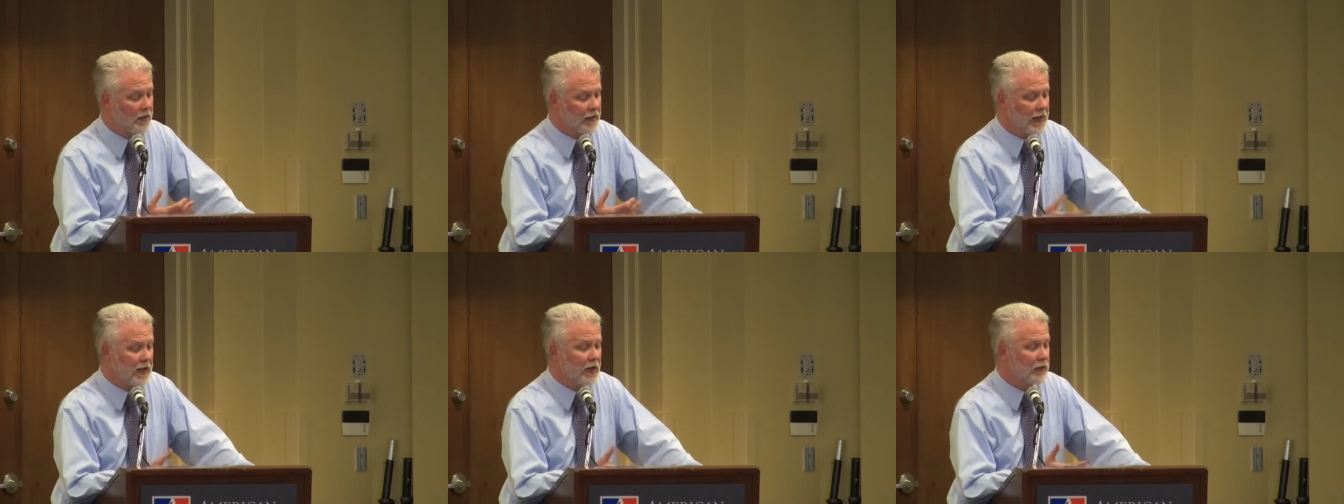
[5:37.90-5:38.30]

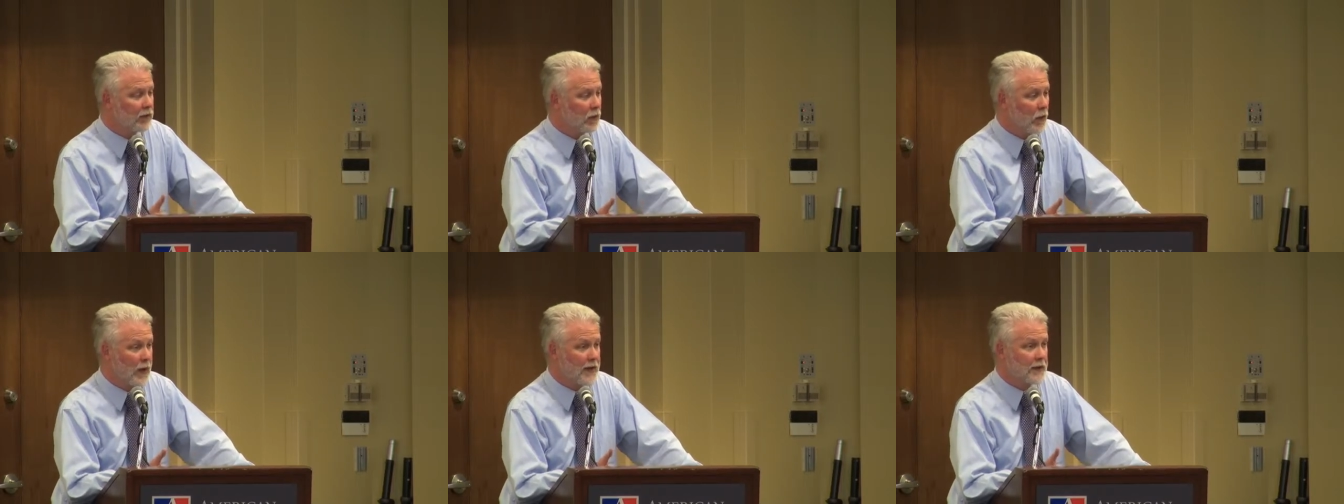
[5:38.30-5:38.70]
thinking
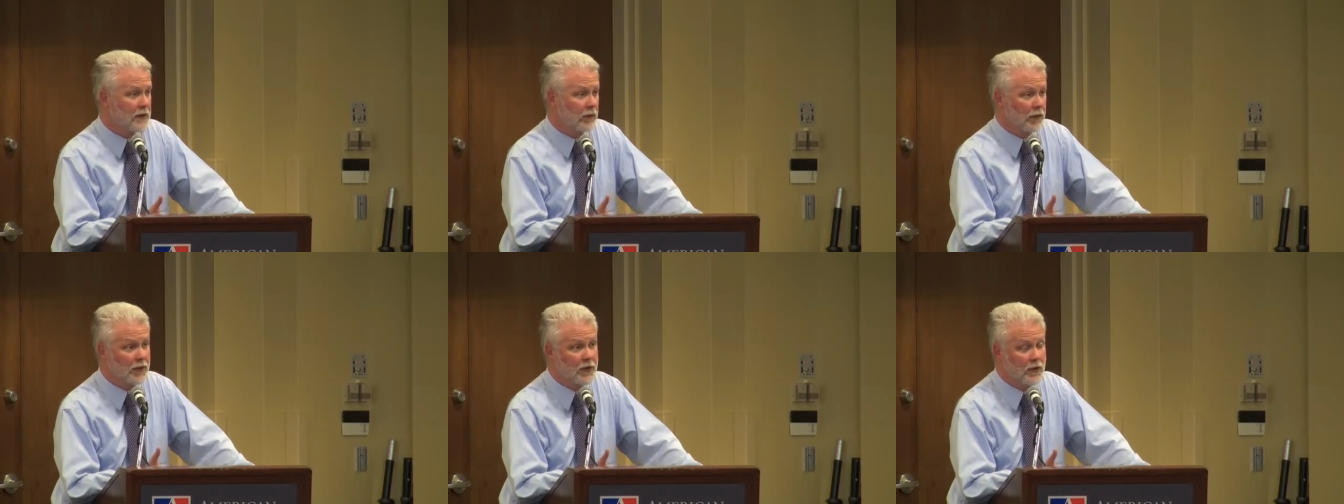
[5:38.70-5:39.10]
through ways
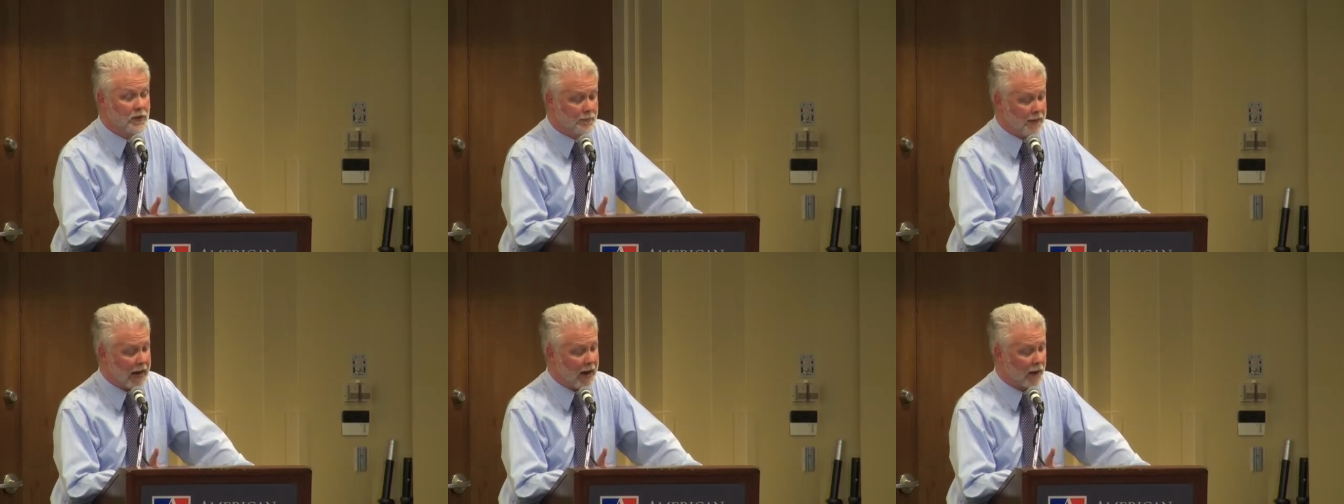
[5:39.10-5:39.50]
to reduce
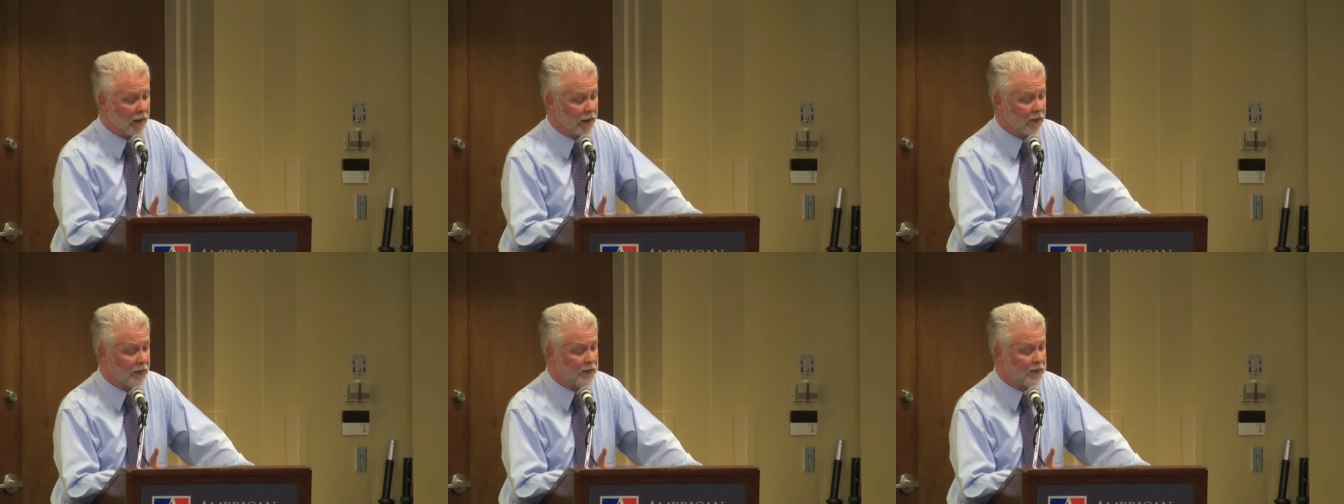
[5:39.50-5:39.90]

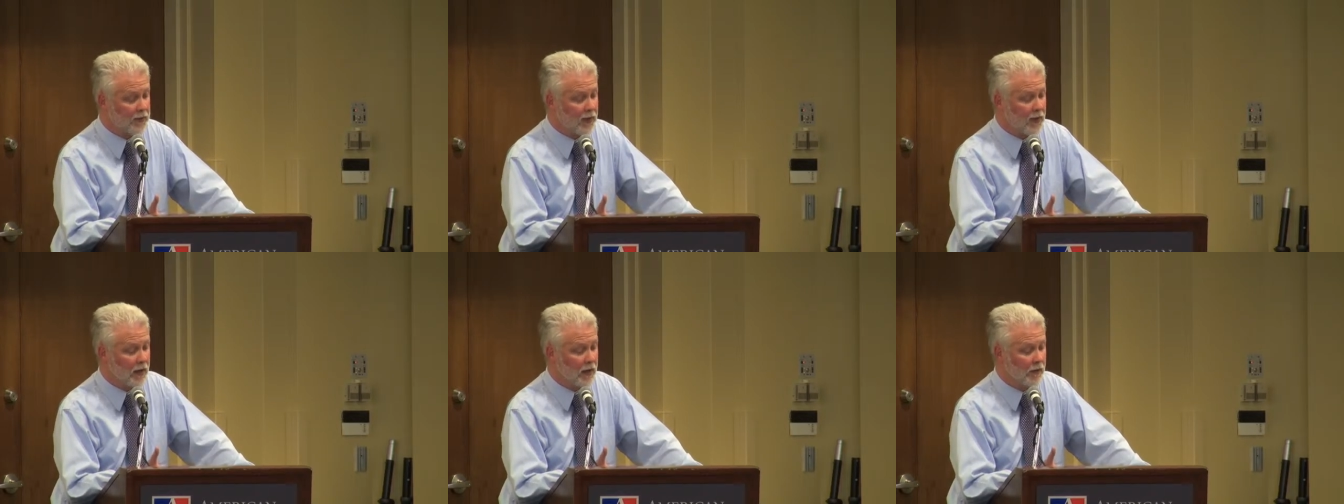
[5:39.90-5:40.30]
barriers
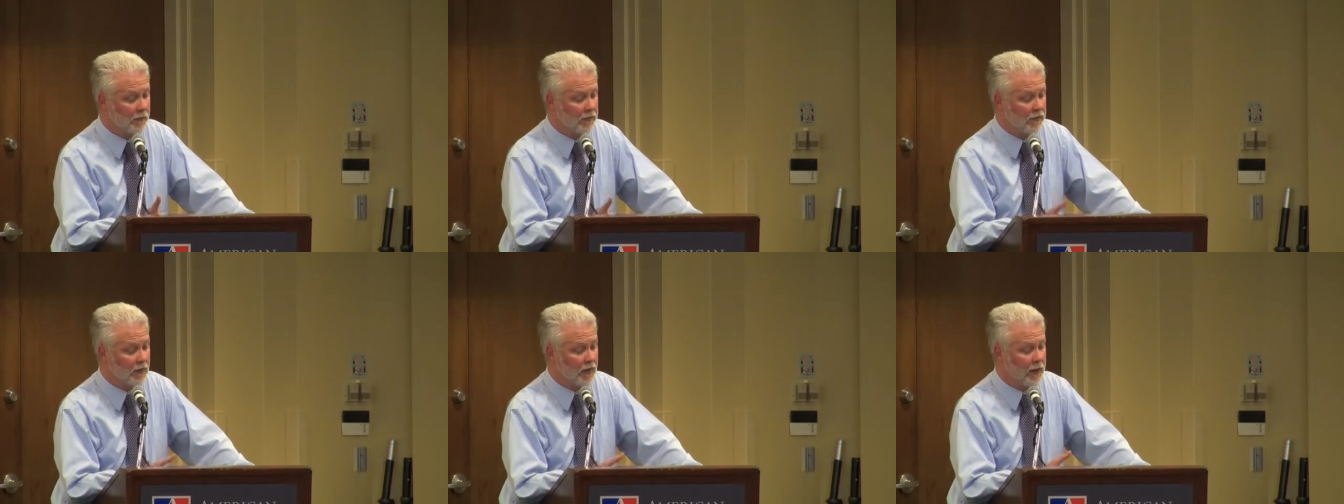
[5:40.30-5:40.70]

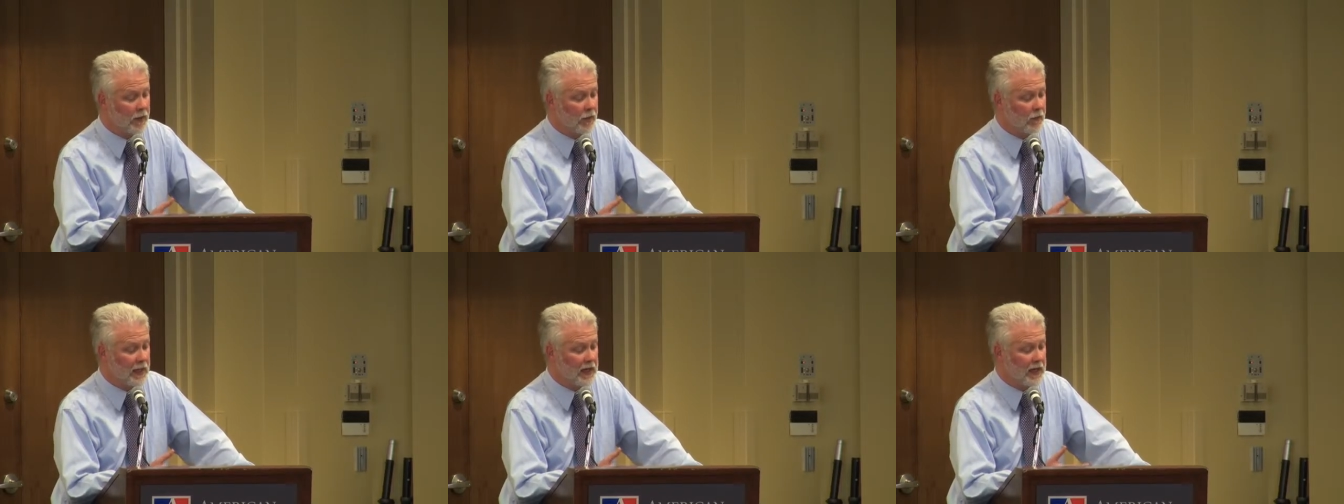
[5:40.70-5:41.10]
um, so that
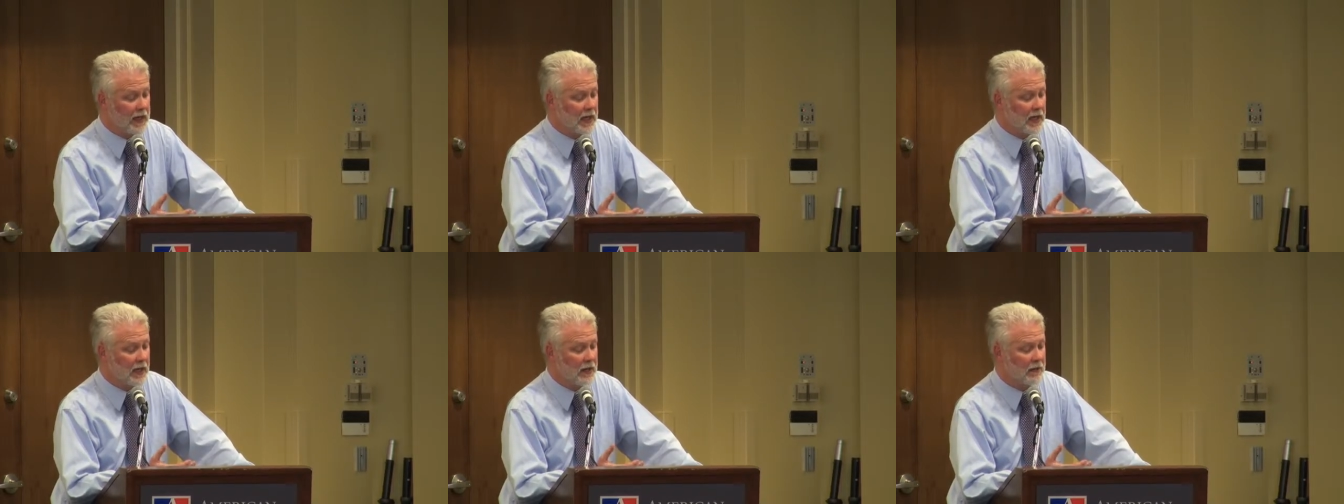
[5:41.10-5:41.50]
we
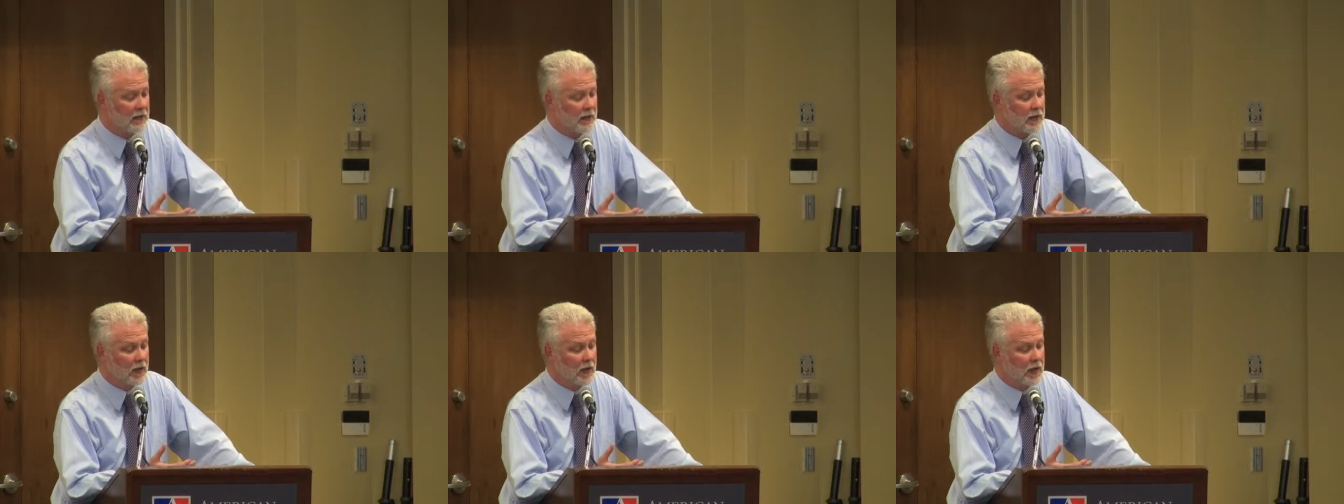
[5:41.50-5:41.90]

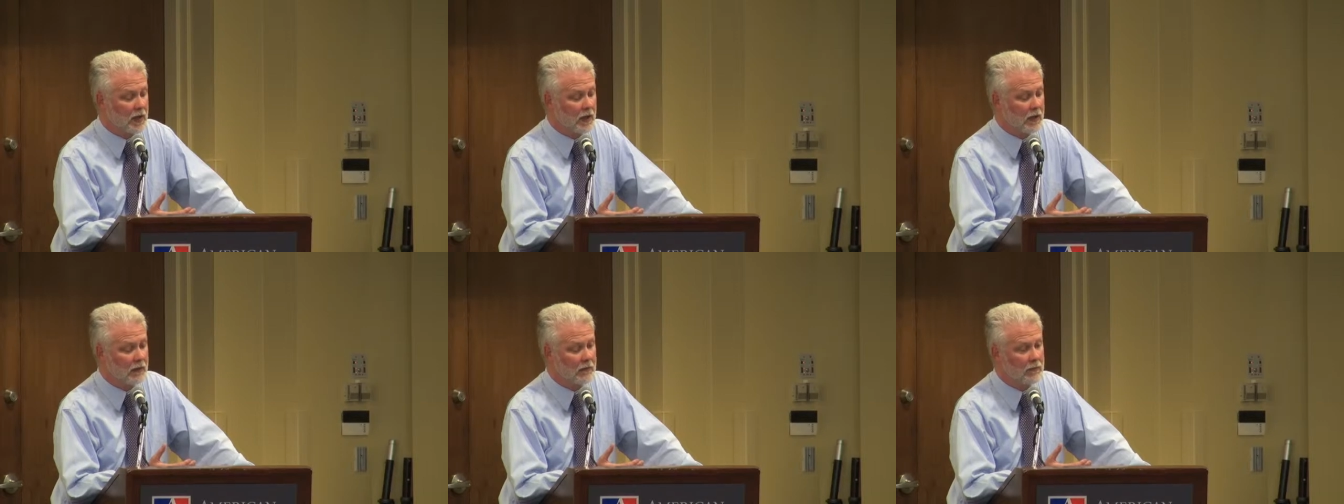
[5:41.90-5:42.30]
can
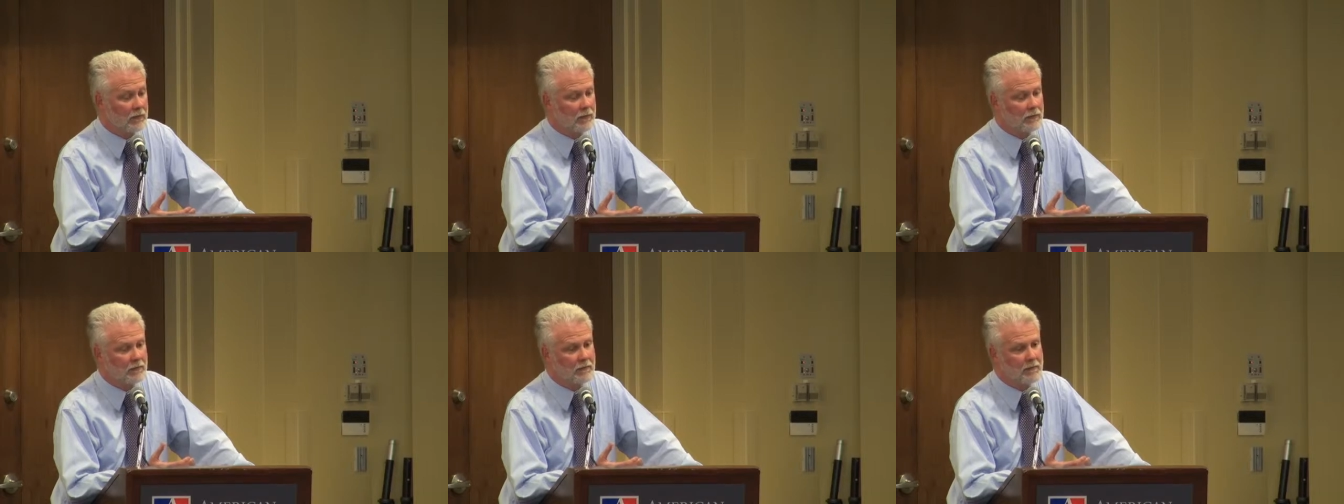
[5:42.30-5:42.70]
um,